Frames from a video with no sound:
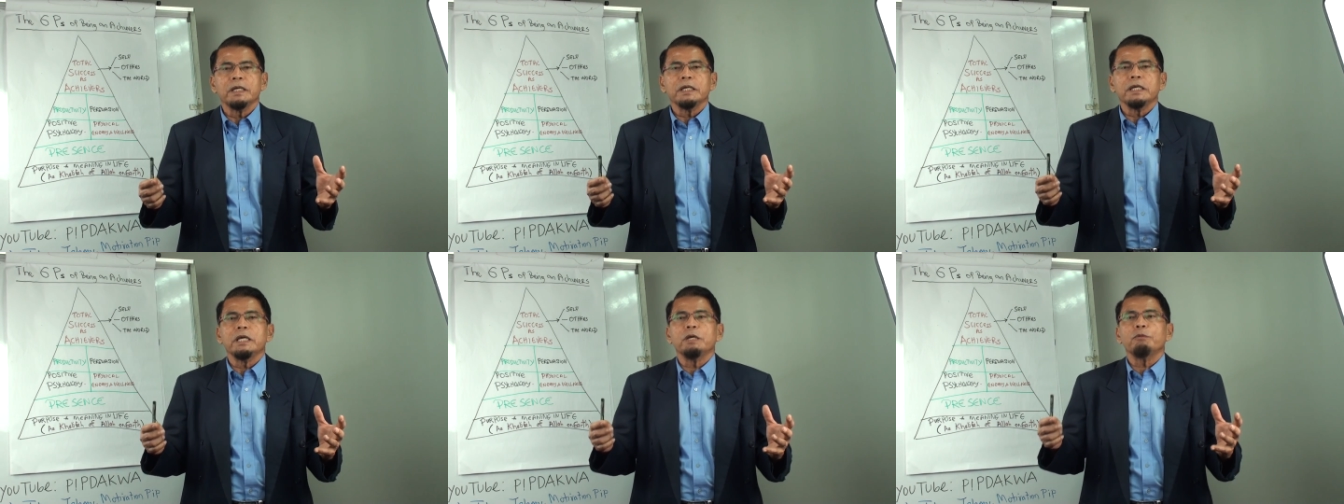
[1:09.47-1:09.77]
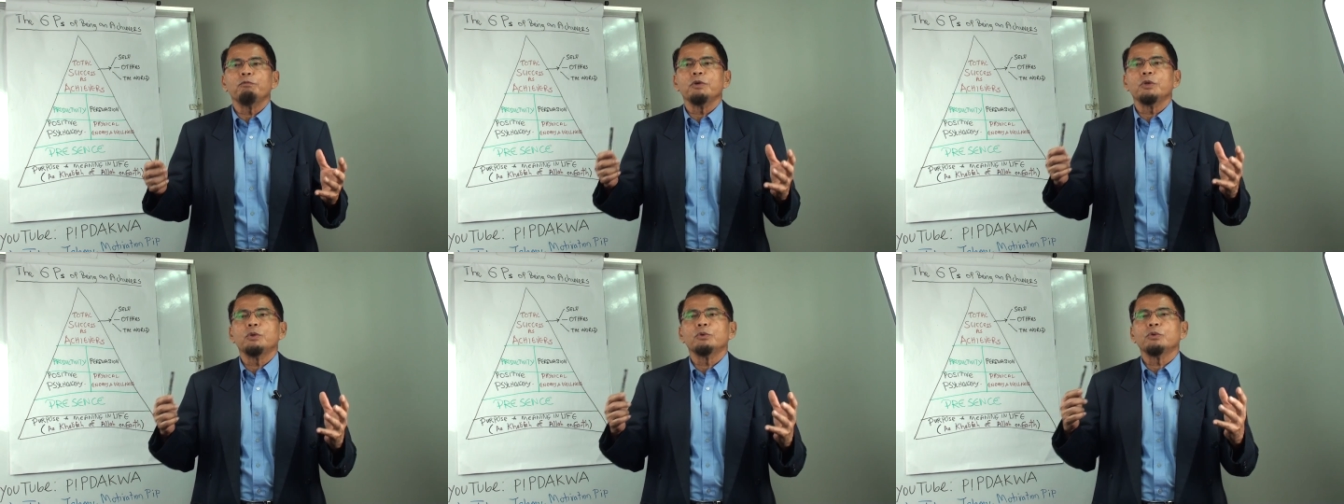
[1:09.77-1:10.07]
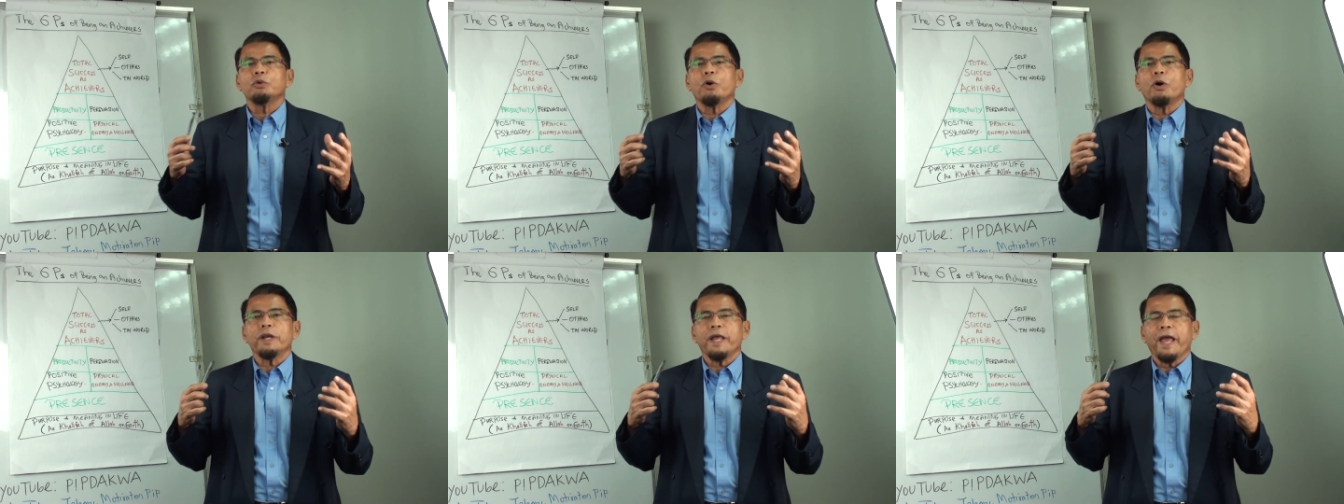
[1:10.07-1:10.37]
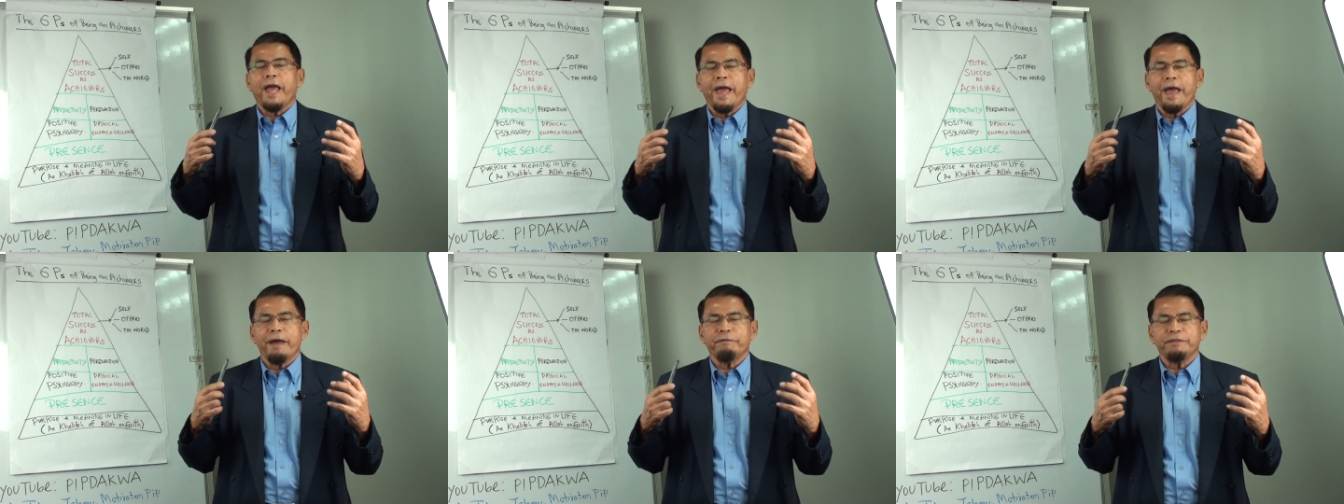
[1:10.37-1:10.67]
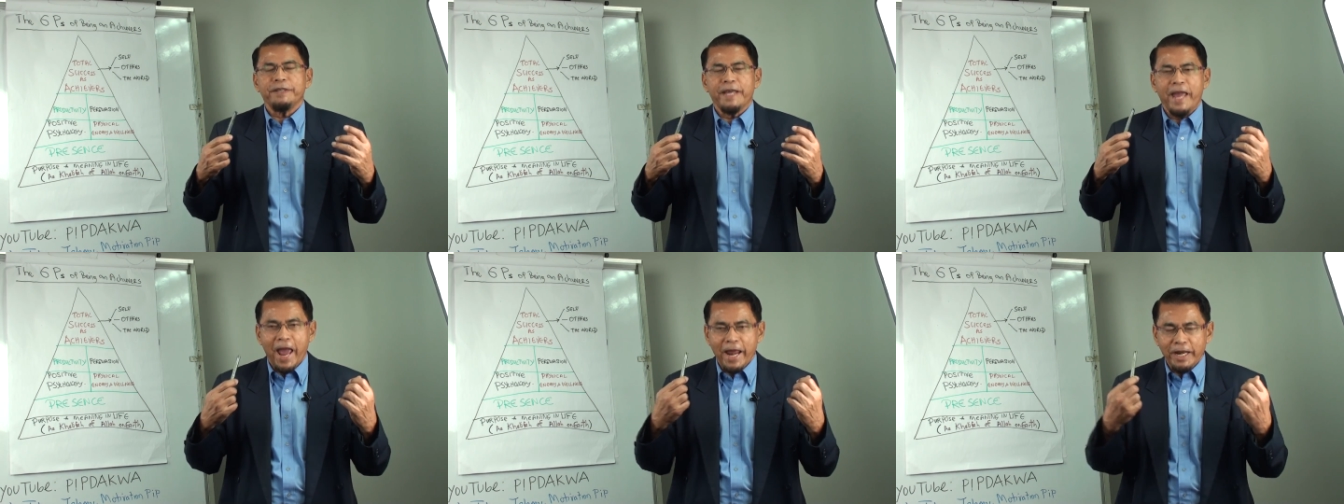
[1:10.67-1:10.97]
if we do not
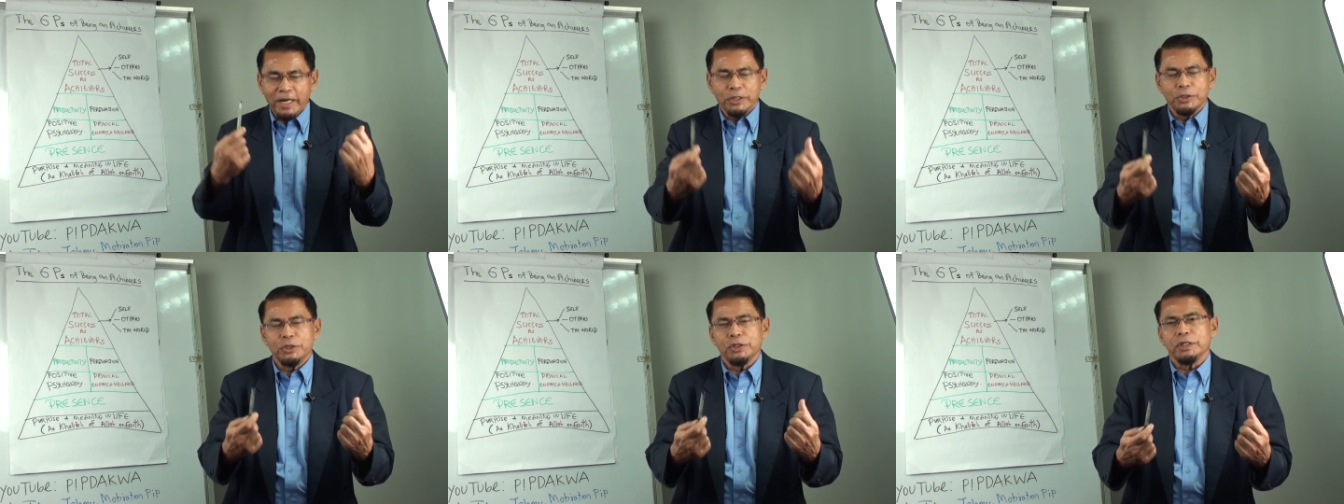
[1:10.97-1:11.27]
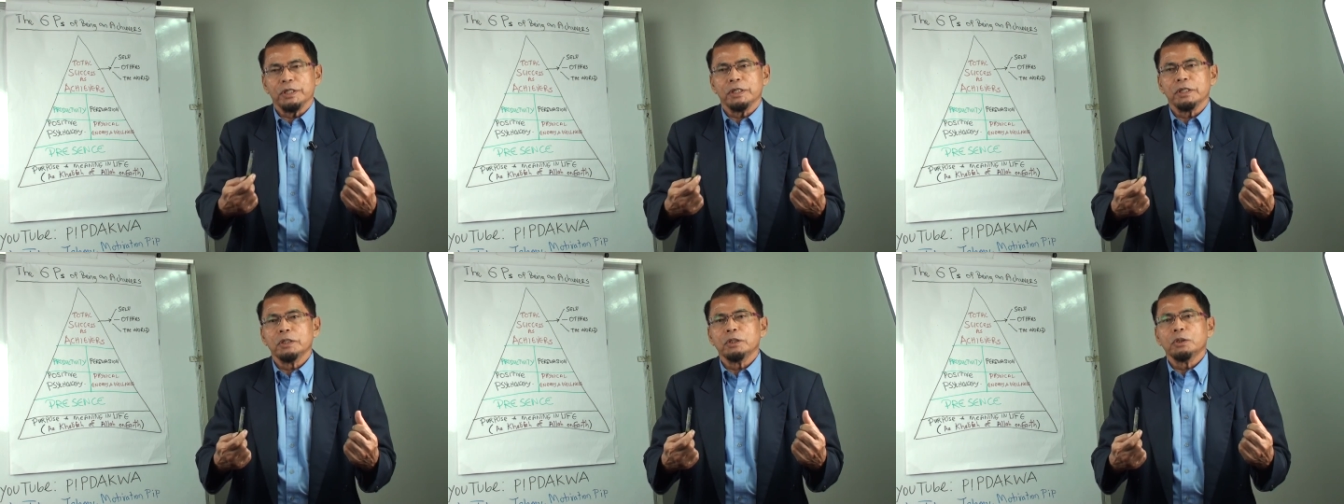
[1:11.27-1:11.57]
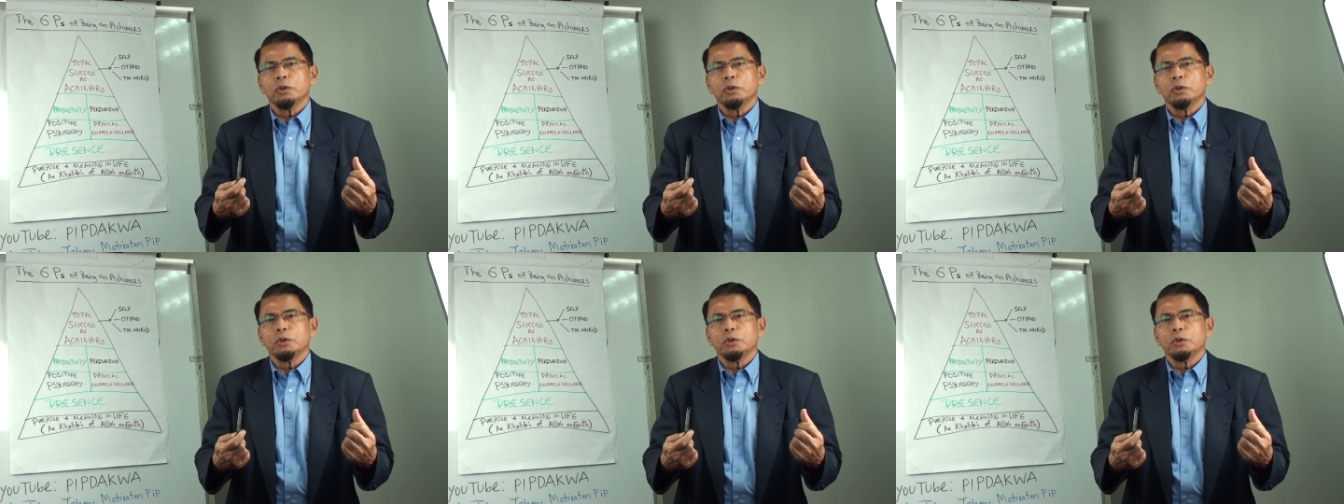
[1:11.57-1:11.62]
have the energy